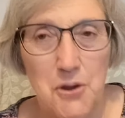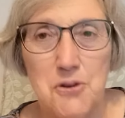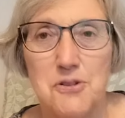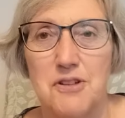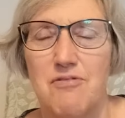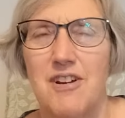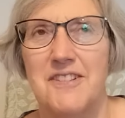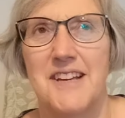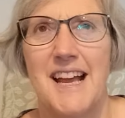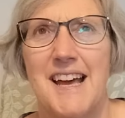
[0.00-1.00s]
who's a
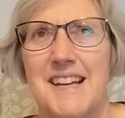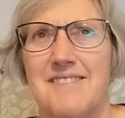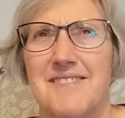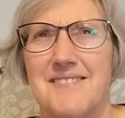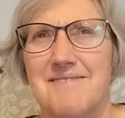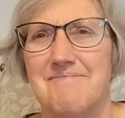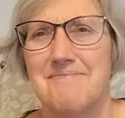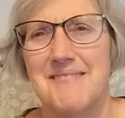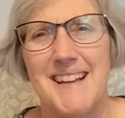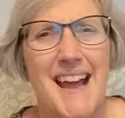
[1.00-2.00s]
rather kind of
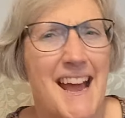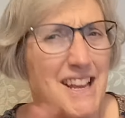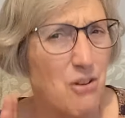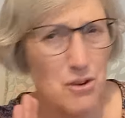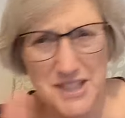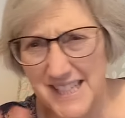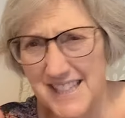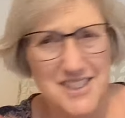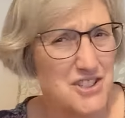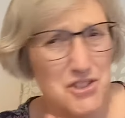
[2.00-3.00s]

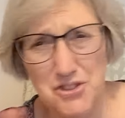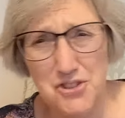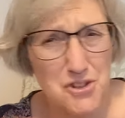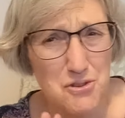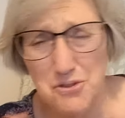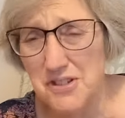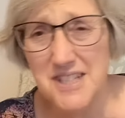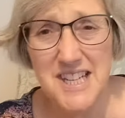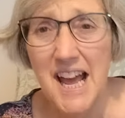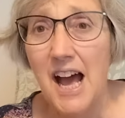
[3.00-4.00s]
chaotic
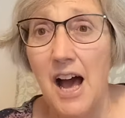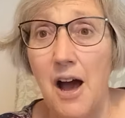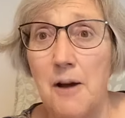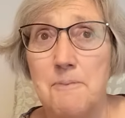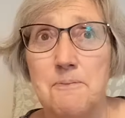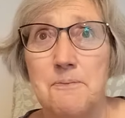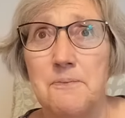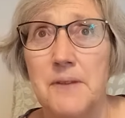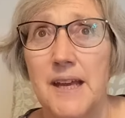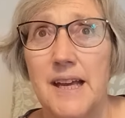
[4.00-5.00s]
student,
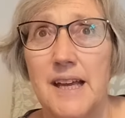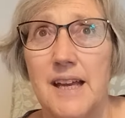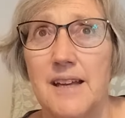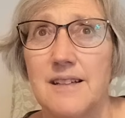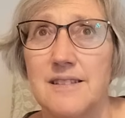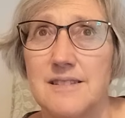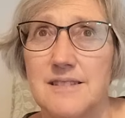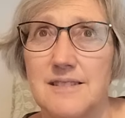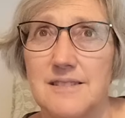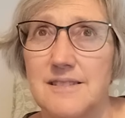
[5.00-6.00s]
dealing
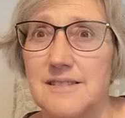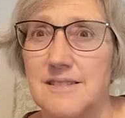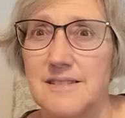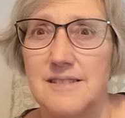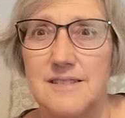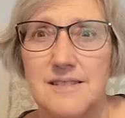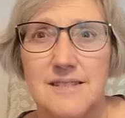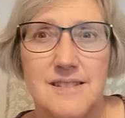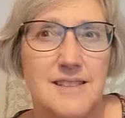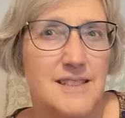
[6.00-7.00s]

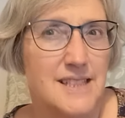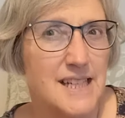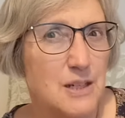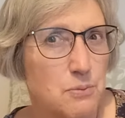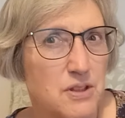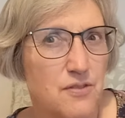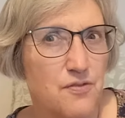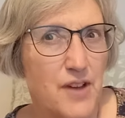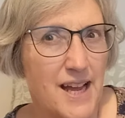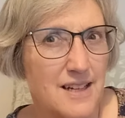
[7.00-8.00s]
with the
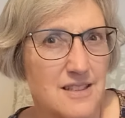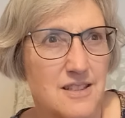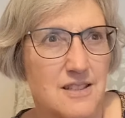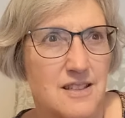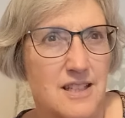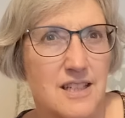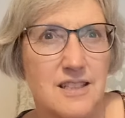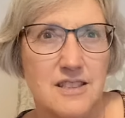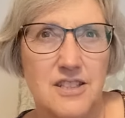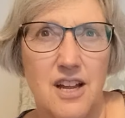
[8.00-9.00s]
fact
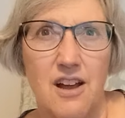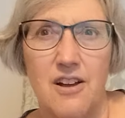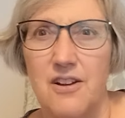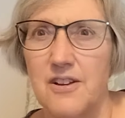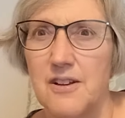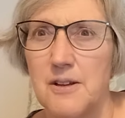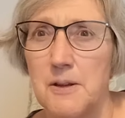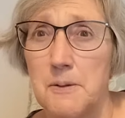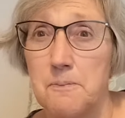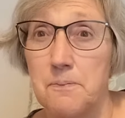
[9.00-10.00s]
that
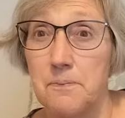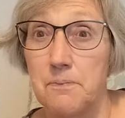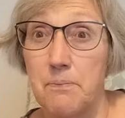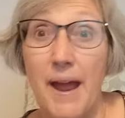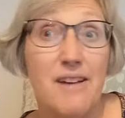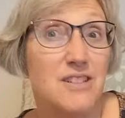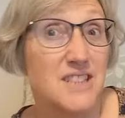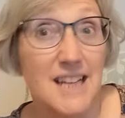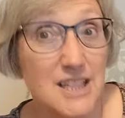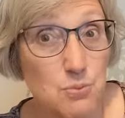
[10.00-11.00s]
her
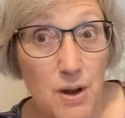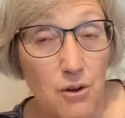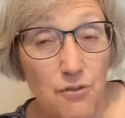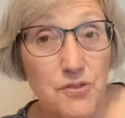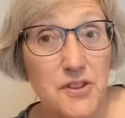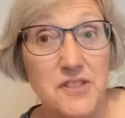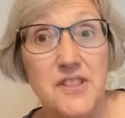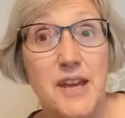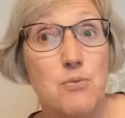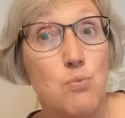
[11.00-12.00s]
parents are less well off than
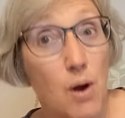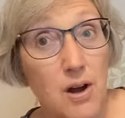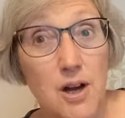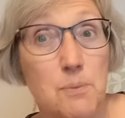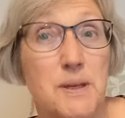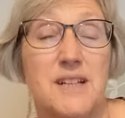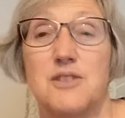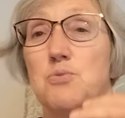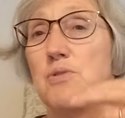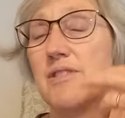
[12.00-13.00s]
they were,
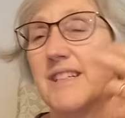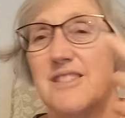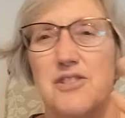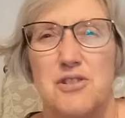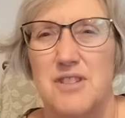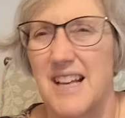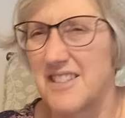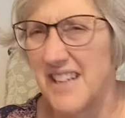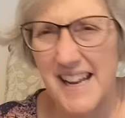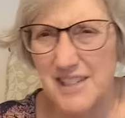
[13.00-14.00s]
because we're in
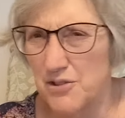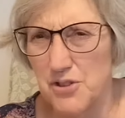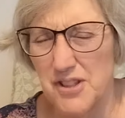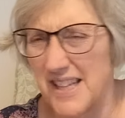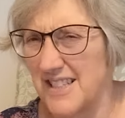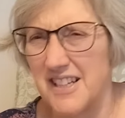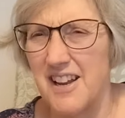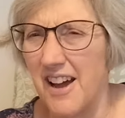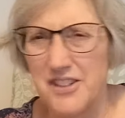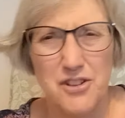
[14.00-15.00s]
2008 or
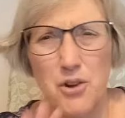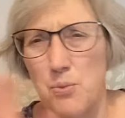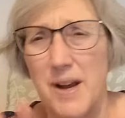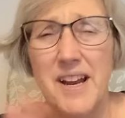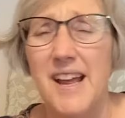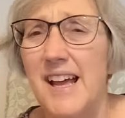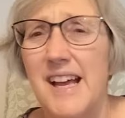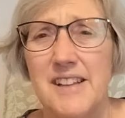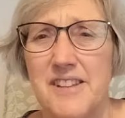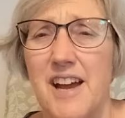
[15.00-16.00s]
2009, you know, when
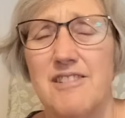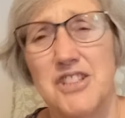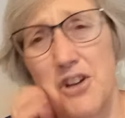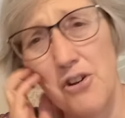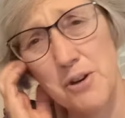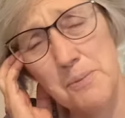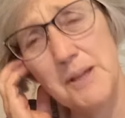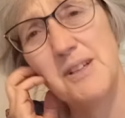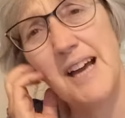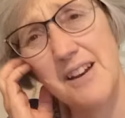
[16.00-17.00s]
the Irish
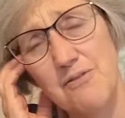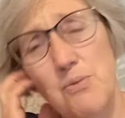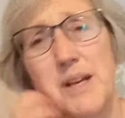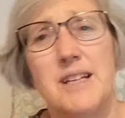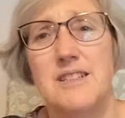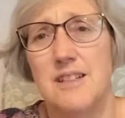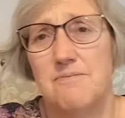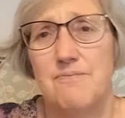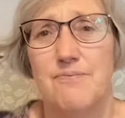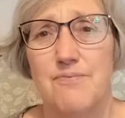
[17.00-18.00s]
economy kind of went
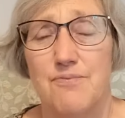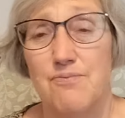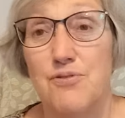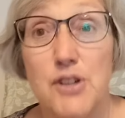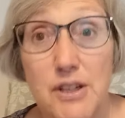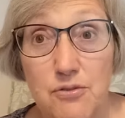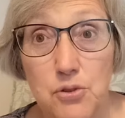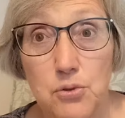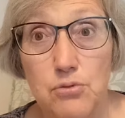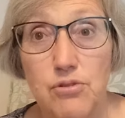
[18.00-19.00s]
into free
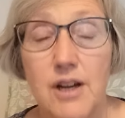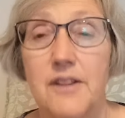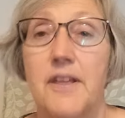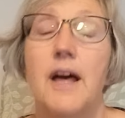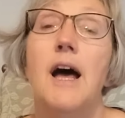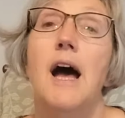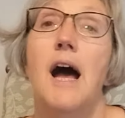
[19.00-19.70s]
fall, rather.